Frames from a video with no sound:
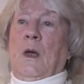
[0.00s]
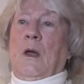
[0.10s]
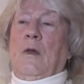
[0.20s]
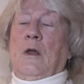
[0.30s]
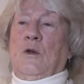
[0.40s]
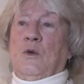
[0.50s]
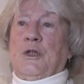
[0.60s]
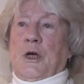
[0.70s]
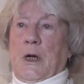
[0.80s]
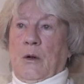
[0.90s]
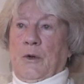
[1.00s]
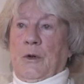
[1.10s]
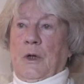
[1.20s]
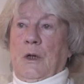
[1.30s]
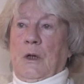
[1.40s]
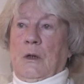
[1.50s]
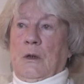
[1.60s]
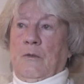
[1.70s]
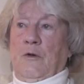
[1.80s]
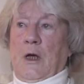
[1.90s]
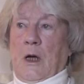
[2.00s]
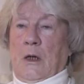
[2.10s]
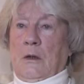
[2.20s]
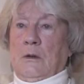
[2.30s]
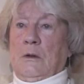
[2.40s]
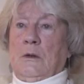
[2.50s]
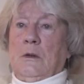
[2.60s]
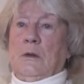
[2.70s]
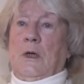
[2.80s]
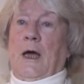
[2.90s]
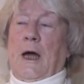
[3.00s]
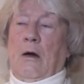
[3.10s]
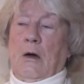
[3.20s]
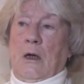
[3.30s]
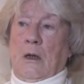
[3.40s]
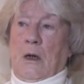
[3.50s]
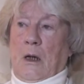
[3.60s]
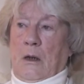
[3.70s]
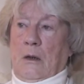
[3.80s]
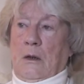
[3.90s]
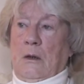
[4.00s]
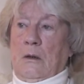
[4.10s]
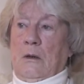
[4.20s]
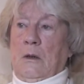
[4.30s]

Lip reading: then there was Herbert in Vienna, Harry in London,